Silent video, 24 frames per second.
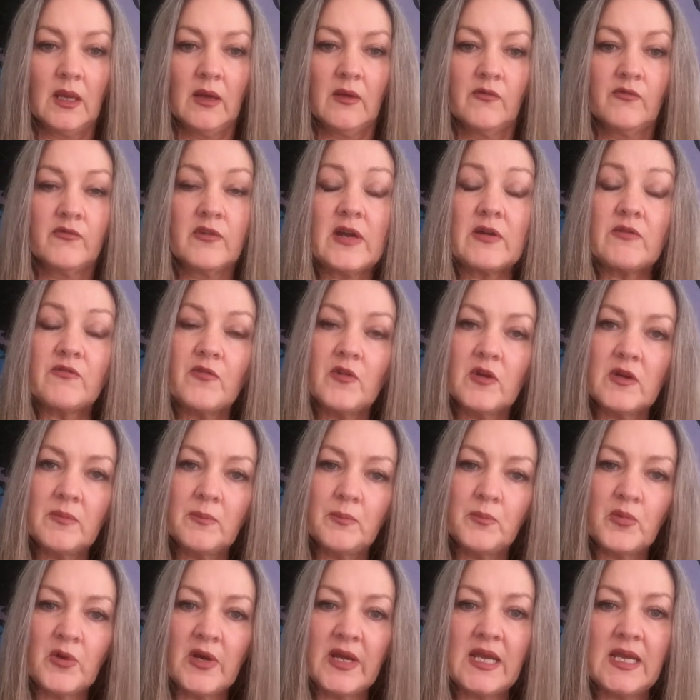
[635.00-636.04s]

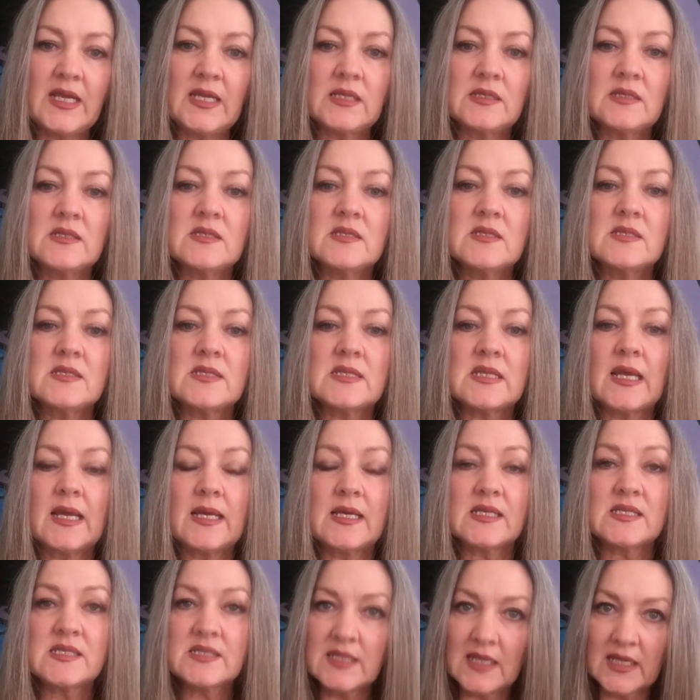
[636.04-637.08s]
front-footed brands
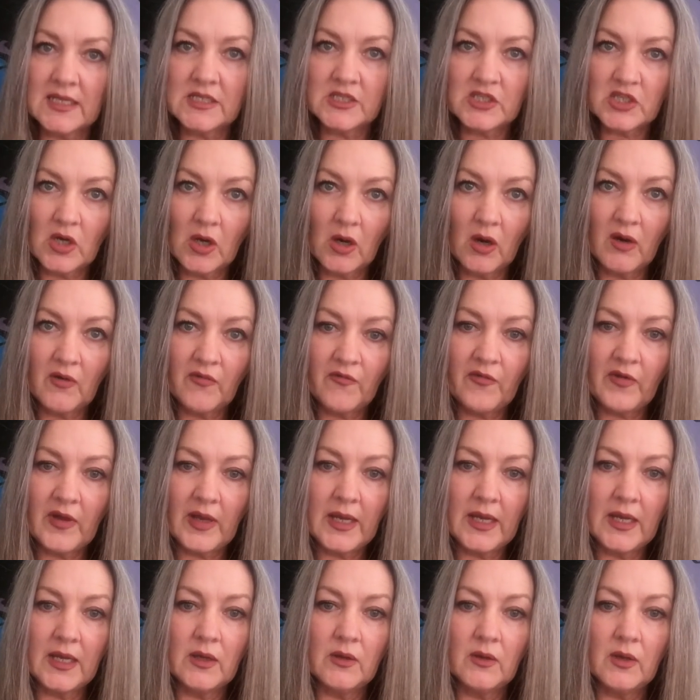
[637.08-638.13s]
are starting to
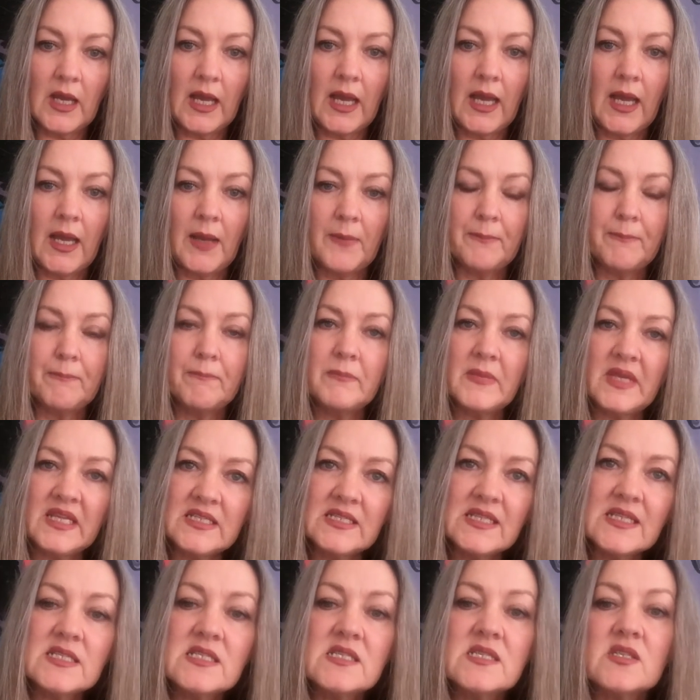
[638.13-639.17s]
offer
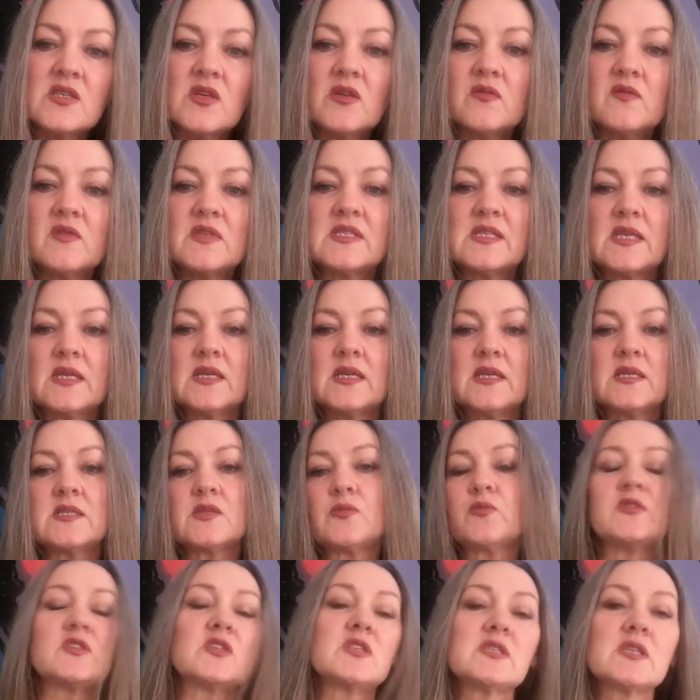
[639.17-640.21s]
mending services,
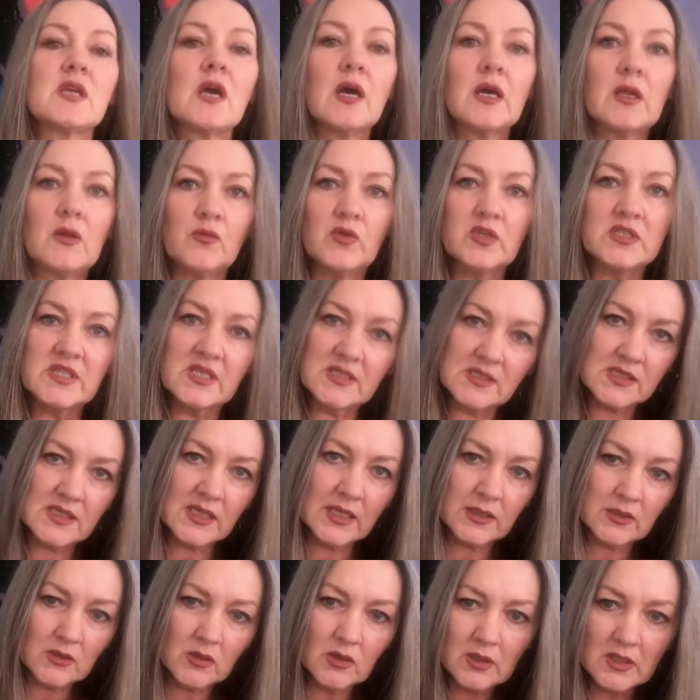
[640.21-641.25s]
which is
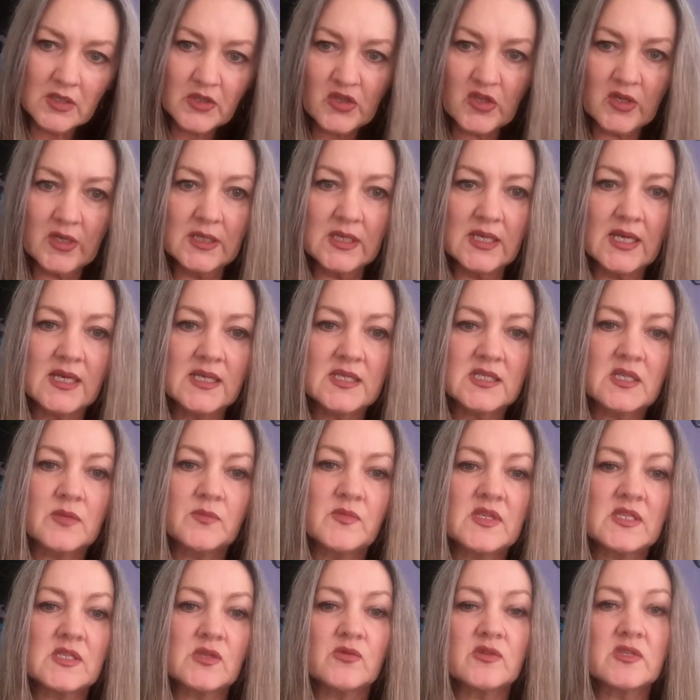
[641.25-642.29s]
acknowledging
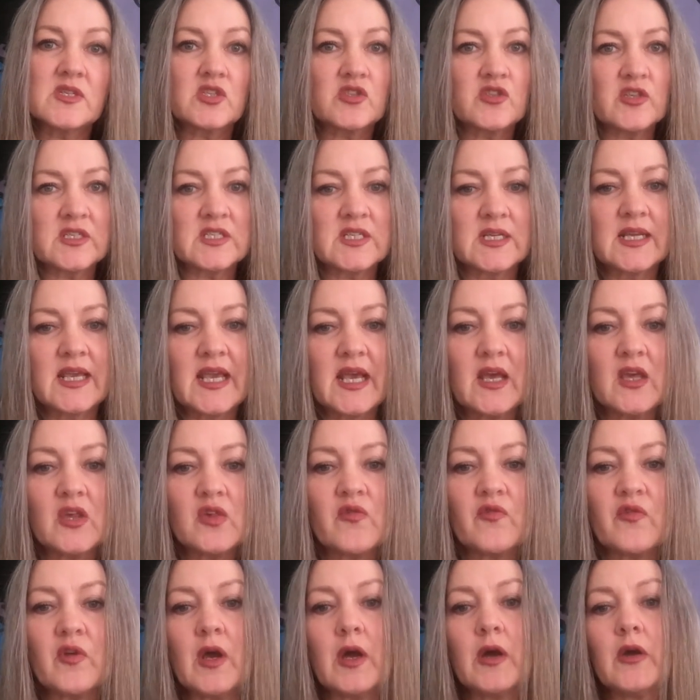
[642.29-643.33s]
customers' restricted cash
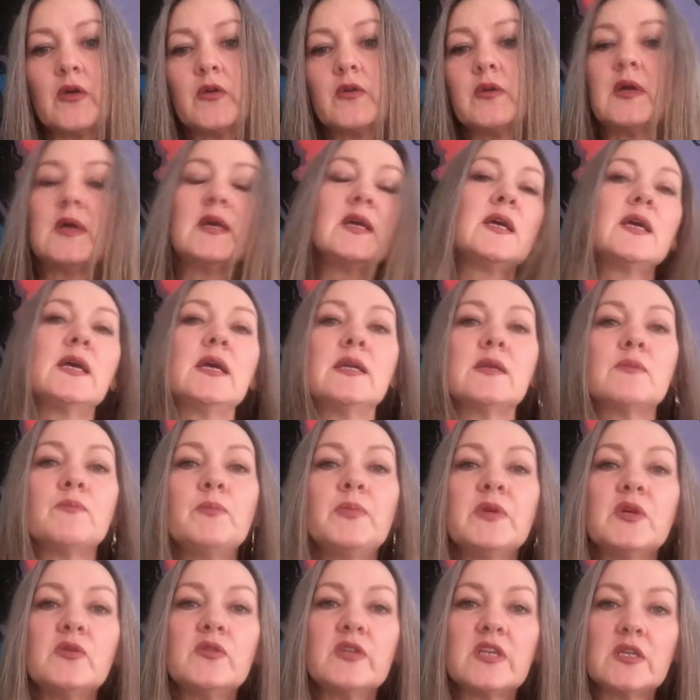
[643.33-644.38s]
flow and
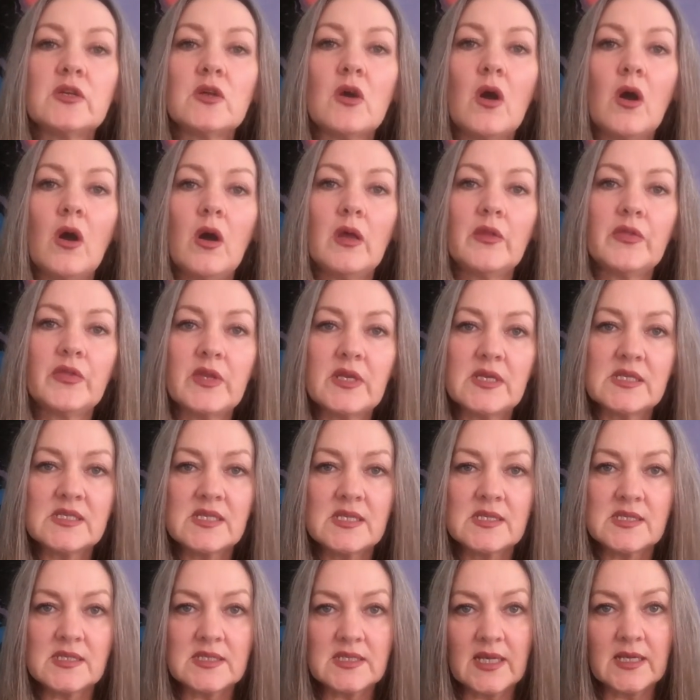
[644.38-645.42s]
building on their
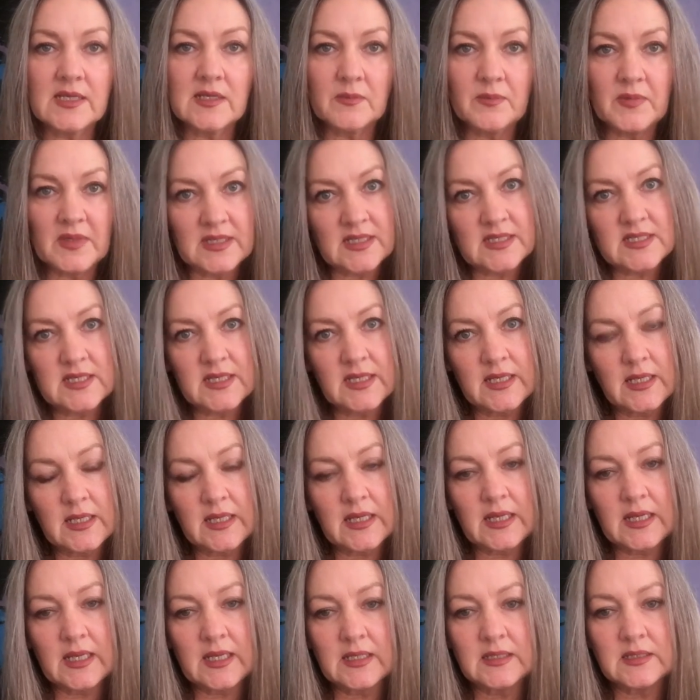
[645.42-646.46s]
sustainability
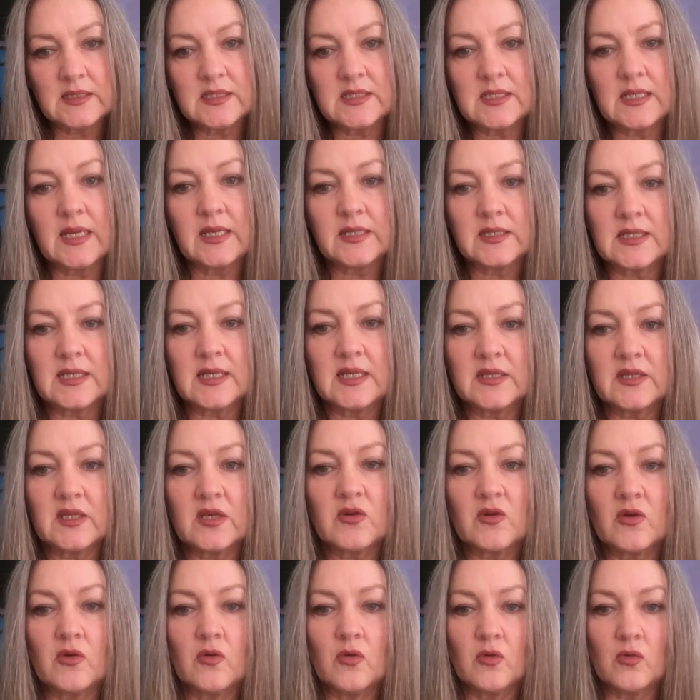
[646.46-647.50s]
and
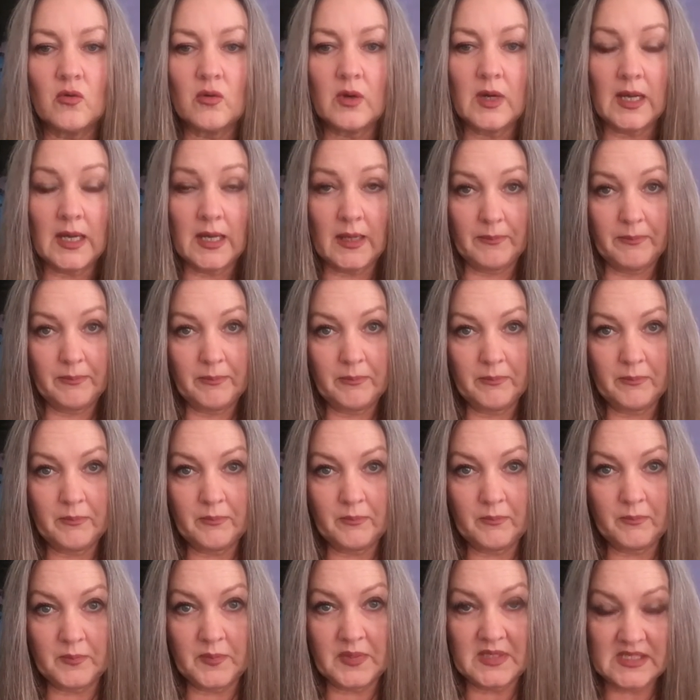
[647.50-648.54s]
ethical
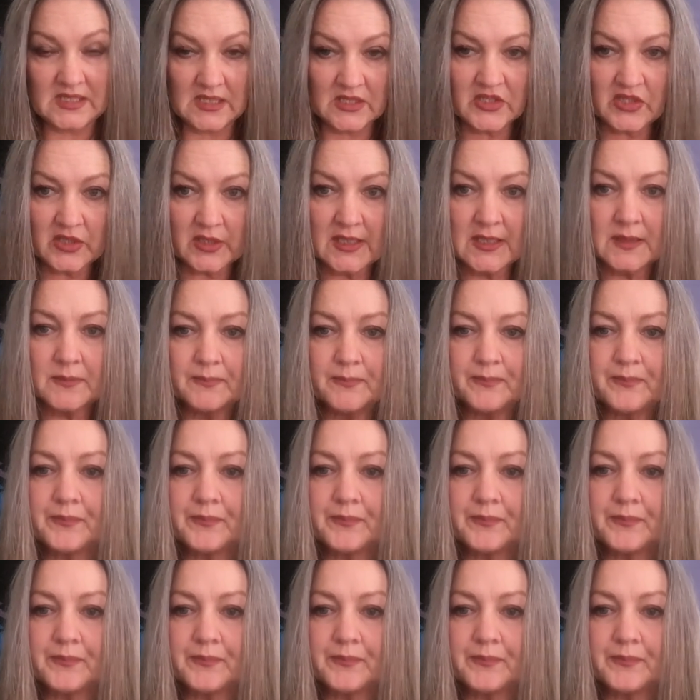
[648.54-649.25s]
positioning.